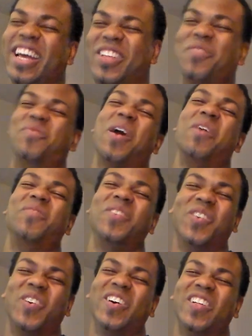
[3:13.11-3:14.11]
had the
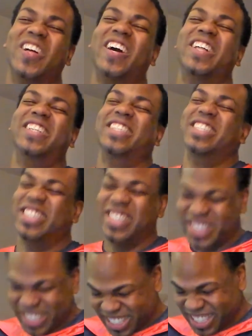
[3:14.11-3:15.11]
baby oil on.
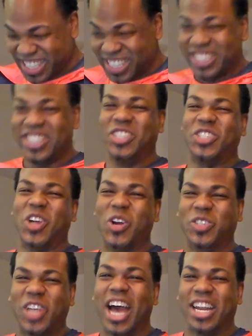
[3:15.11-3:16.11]
Is this
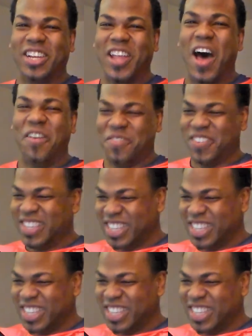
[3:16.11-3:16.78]
shirt tight enough?